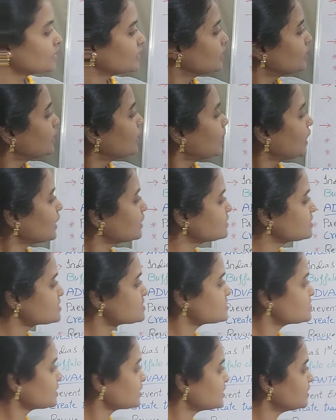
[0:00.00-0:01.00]
And the
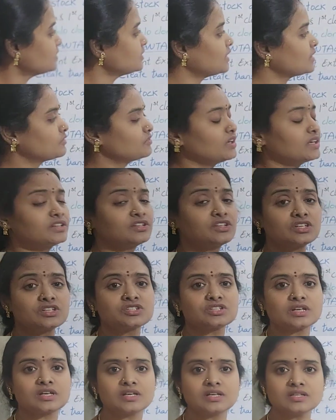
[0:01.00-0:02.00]
second advantage
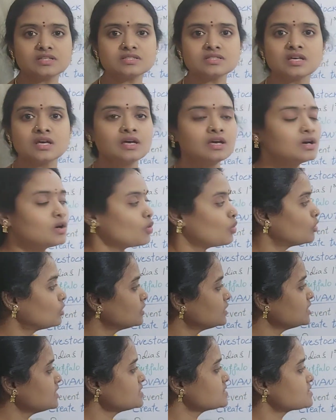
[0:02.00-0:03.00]
is
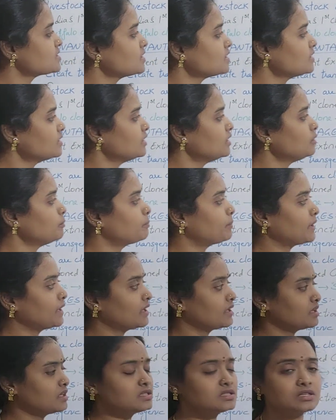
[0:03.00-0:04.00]
only single
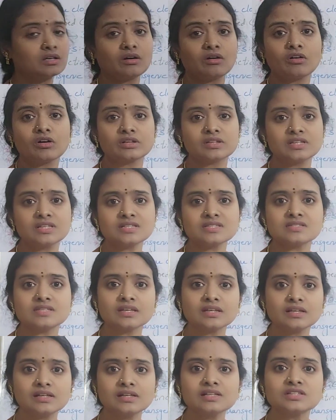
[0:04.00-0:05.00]
parent or the
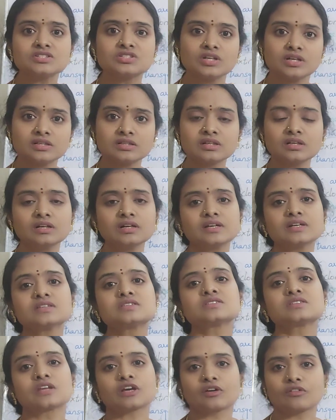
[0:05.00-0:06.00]
single gender is
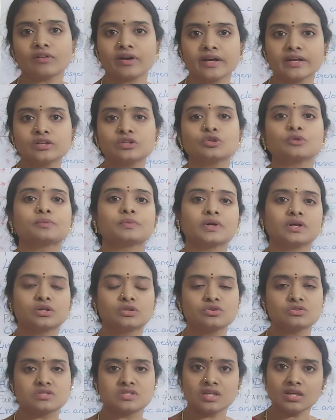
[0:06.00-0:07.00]
required to
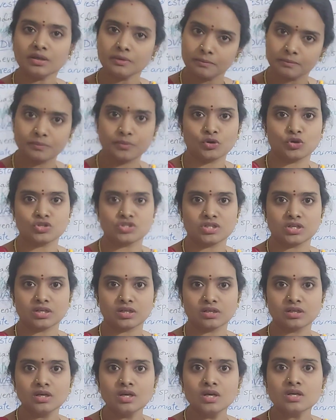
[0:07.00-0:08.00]
produce the progeny.
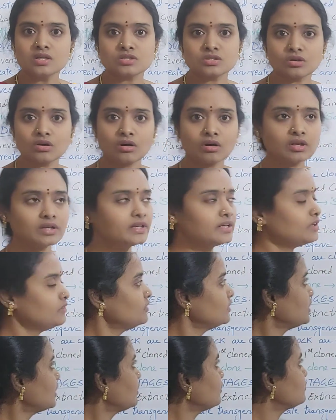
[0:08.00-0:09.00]
So already we
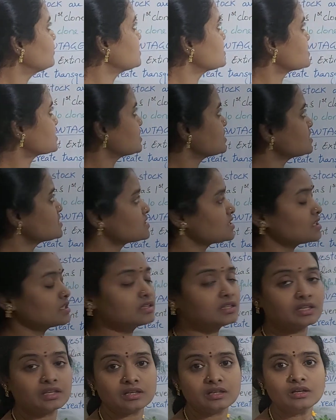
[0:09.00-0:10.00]
have discussed in
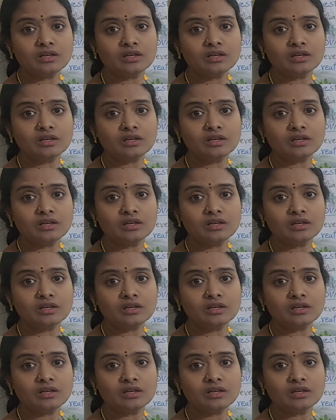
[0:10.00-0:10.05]
the